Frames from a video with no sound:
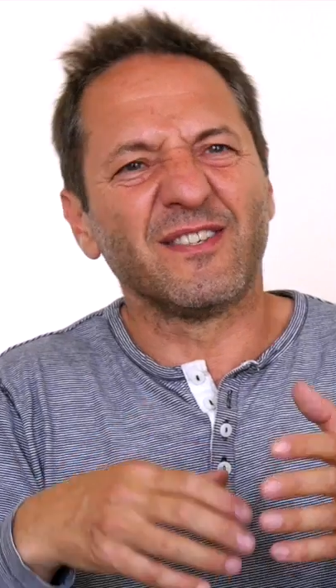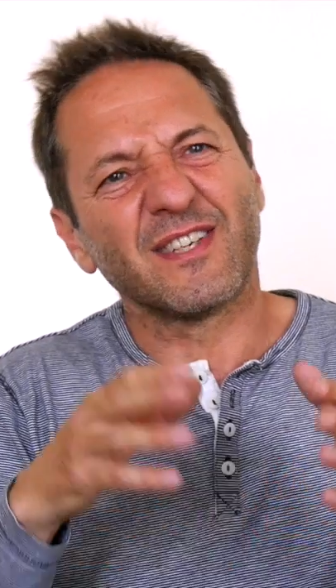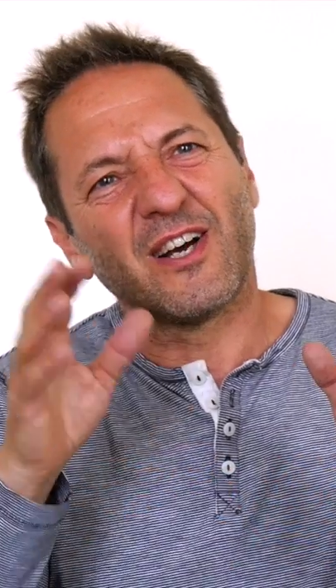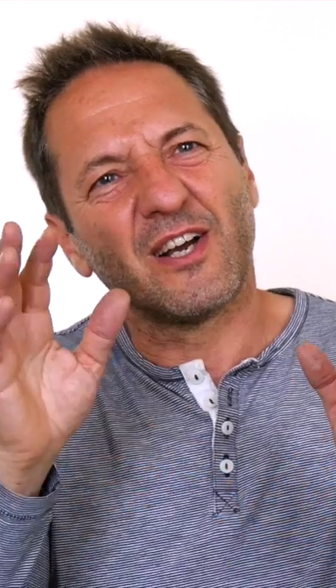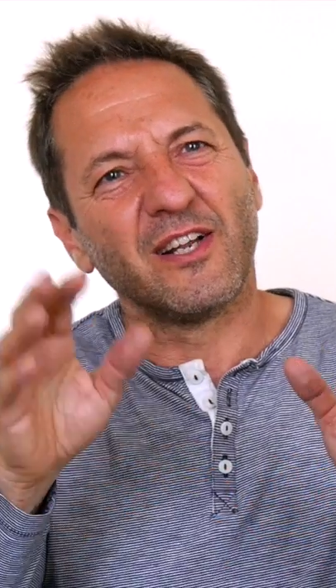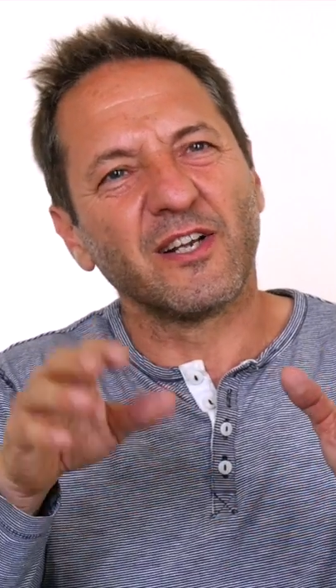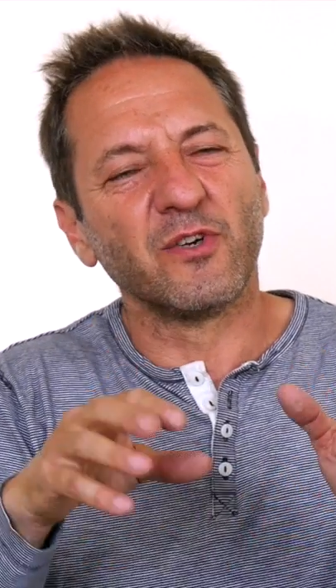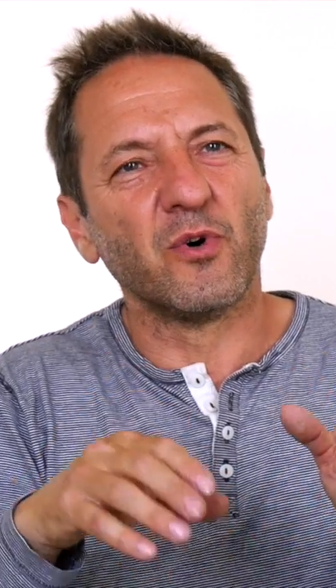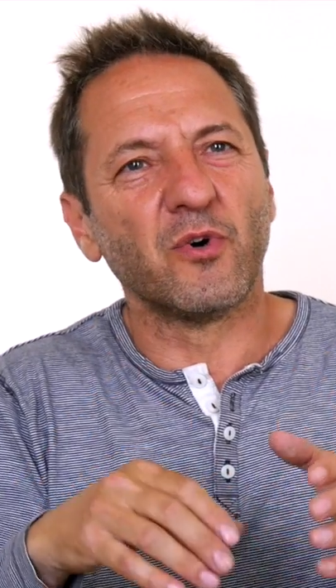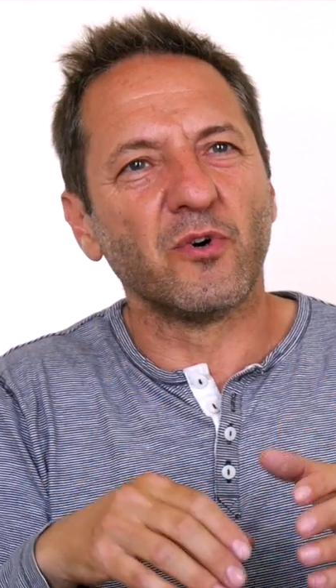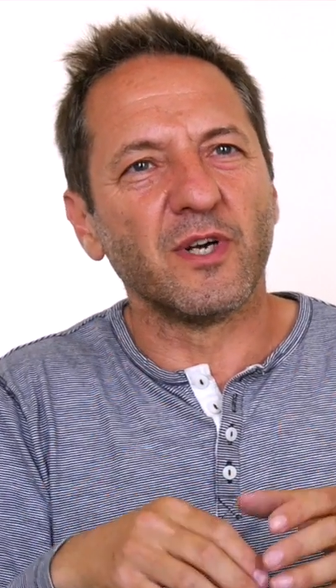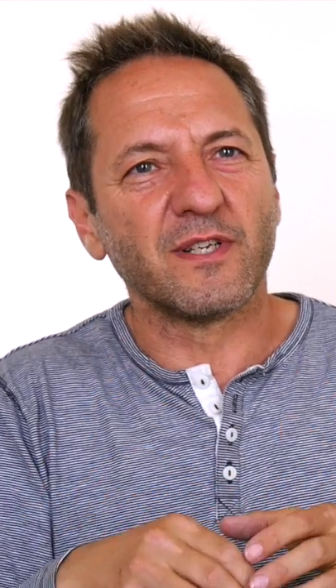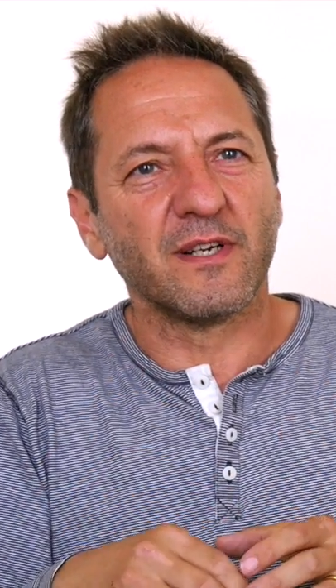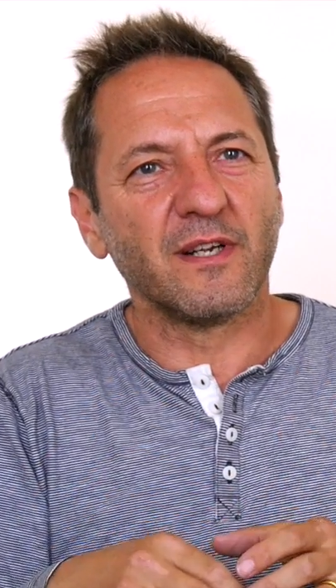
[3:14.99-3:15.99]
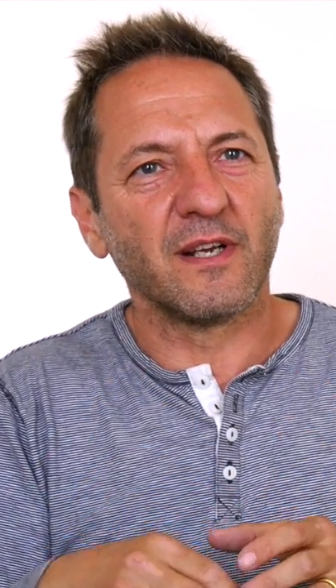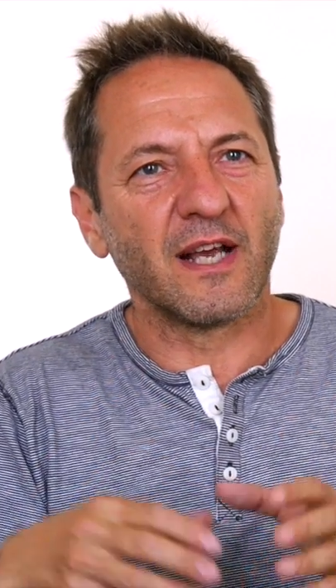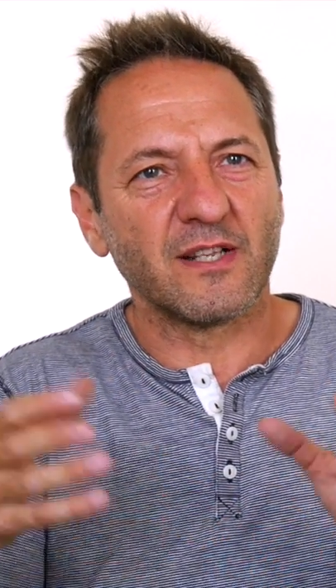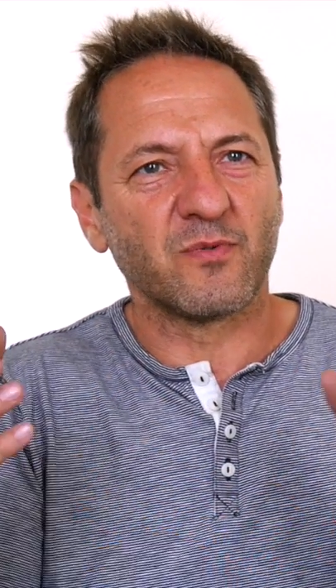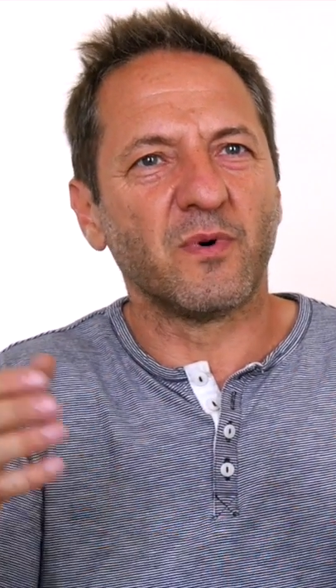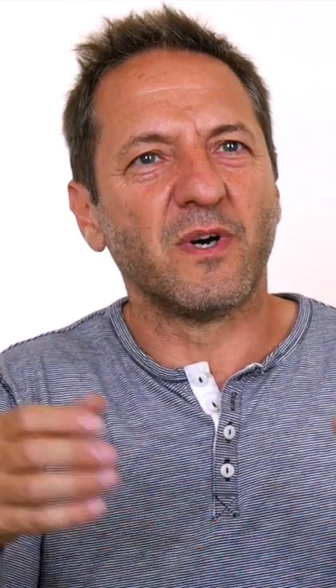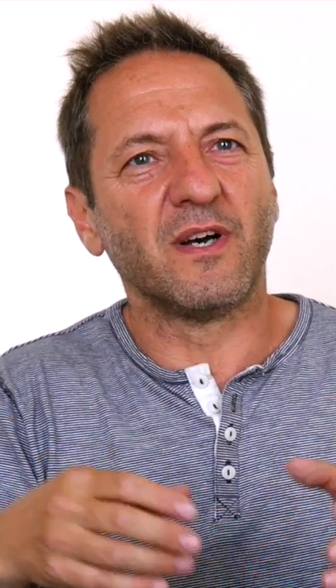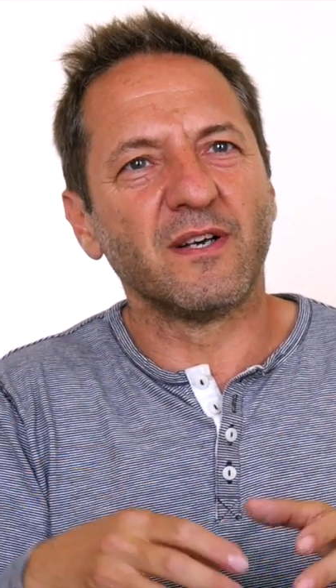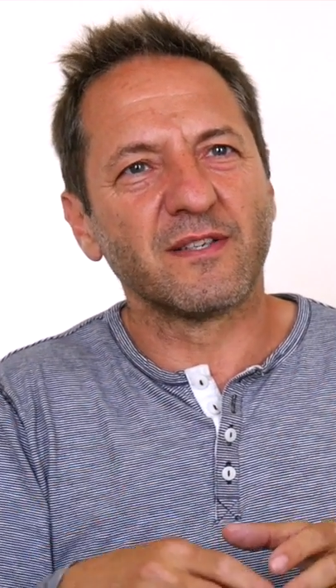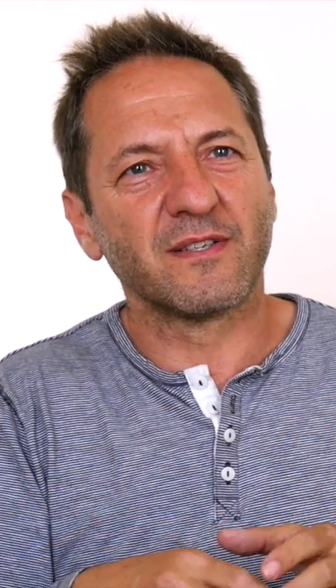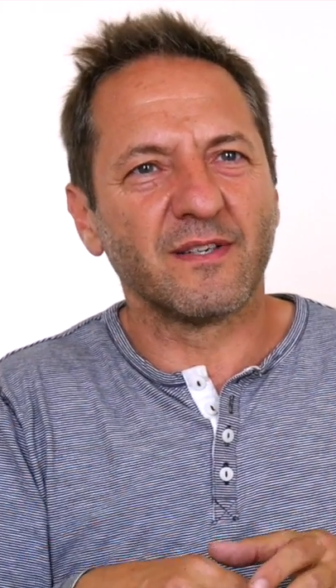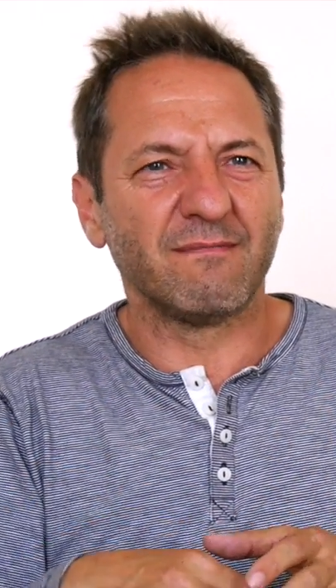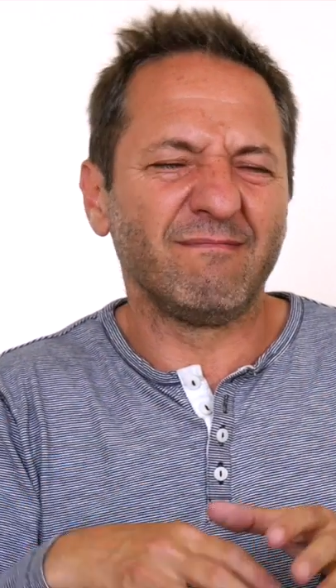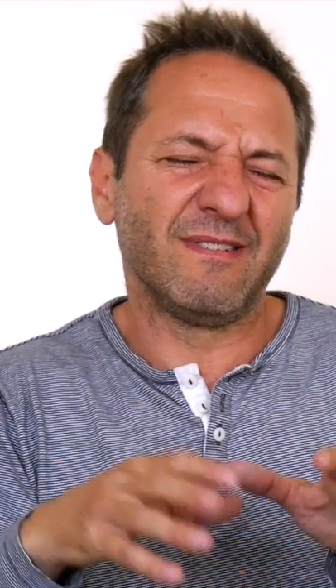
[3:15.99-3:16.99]
you say, oh, I'll ignore it, and it gets
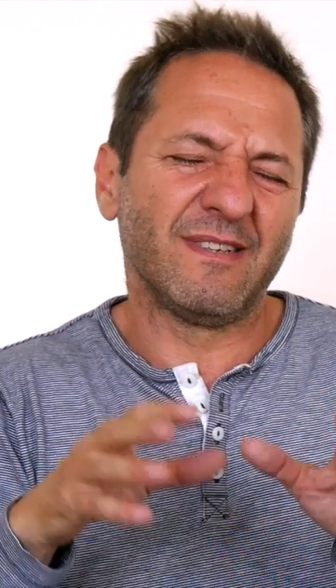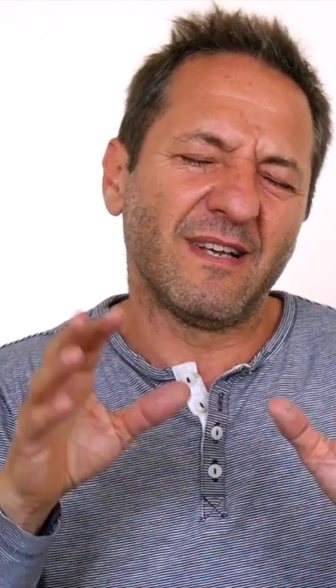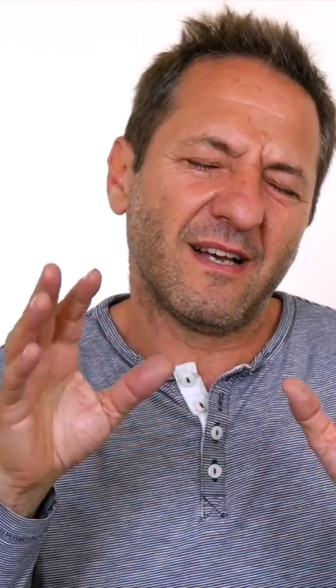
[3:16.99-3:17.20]
worse, and